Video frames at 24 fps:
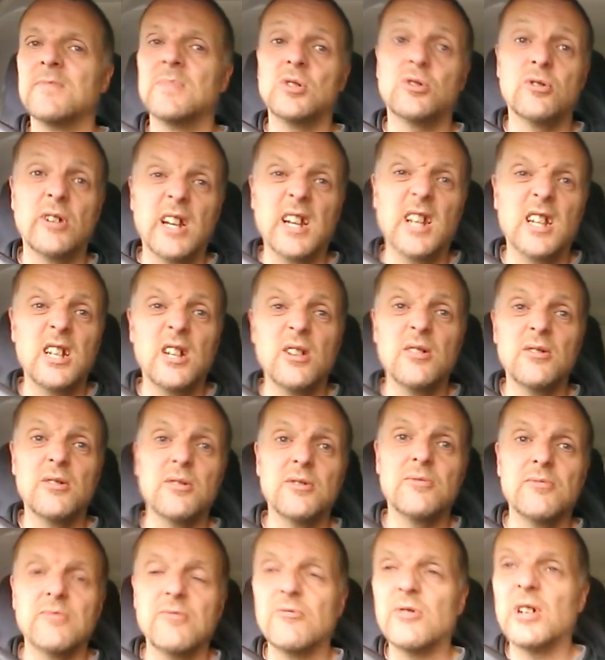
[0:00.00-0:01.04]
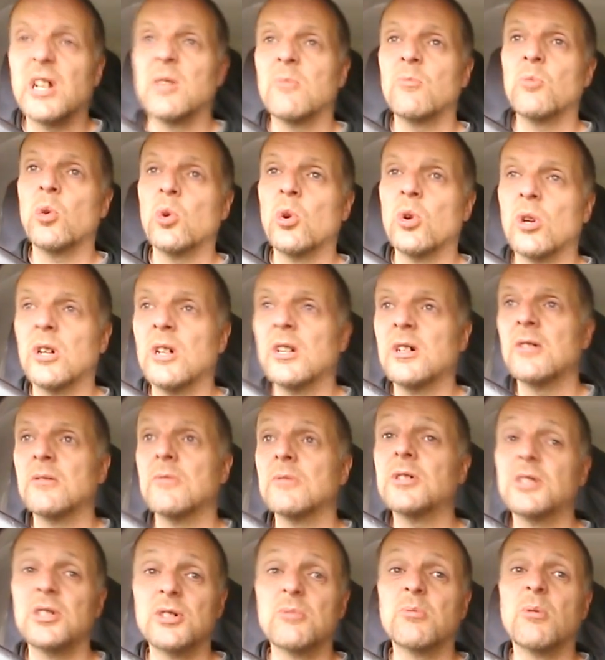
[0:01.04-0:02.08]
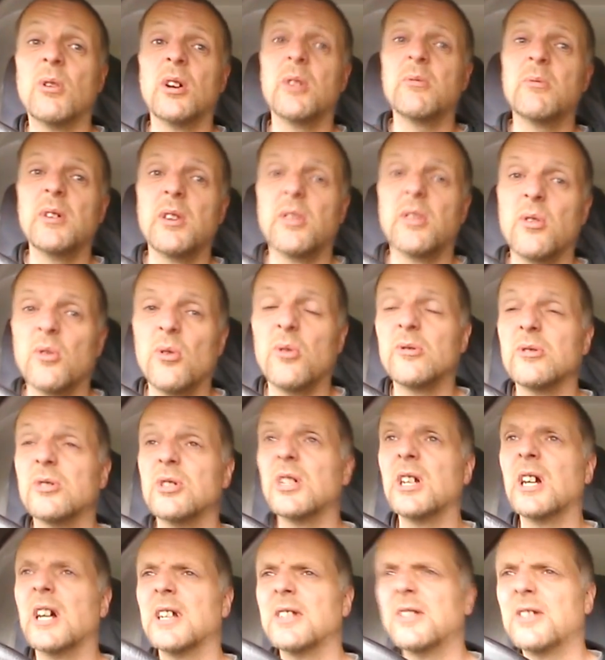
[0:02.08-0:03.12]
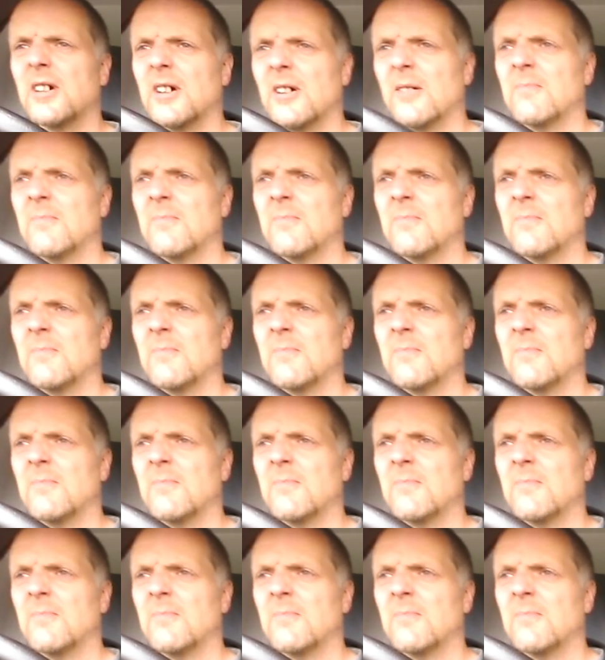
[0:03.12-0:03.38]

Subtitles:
Drank a load of rainwater, which is why we thought she had,